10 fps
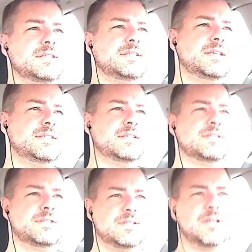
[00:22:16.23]

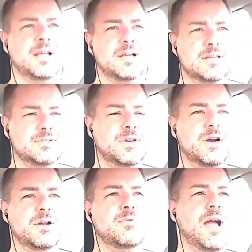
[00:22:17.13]
diseases
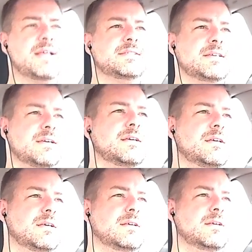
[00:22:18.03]
started rising.
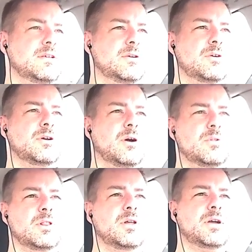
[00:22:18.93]
You can
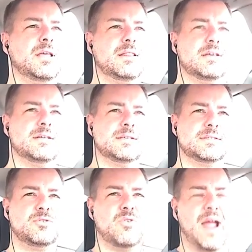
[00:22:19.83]
go and look at the
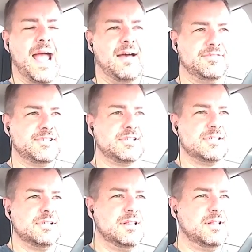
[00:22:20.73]
graphs.
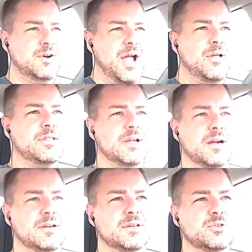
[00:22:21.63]
They're out
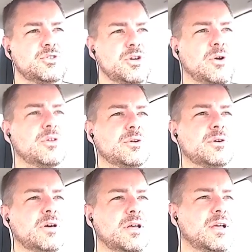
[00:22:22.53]
there and they'll show
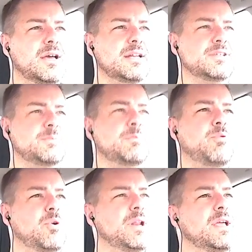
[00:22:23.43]
you. And it should be
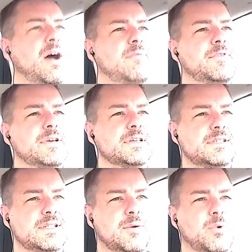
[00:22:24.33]
pretty
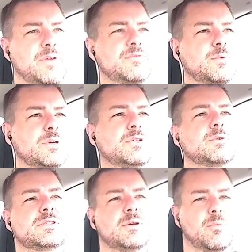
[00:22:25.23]
obvious that we're
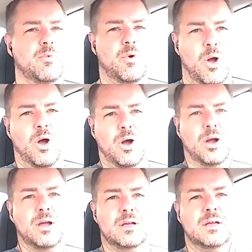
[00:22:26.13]
doing something
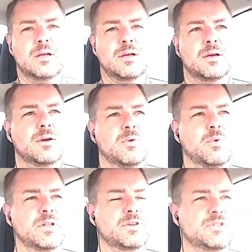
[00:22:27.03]
wrong
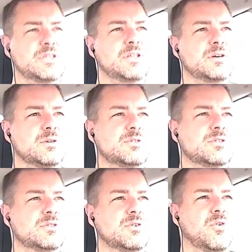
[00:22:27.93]
when you see
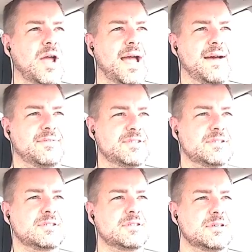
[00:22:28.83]
those
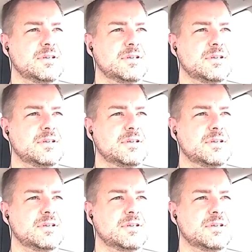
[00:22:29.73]
graphs,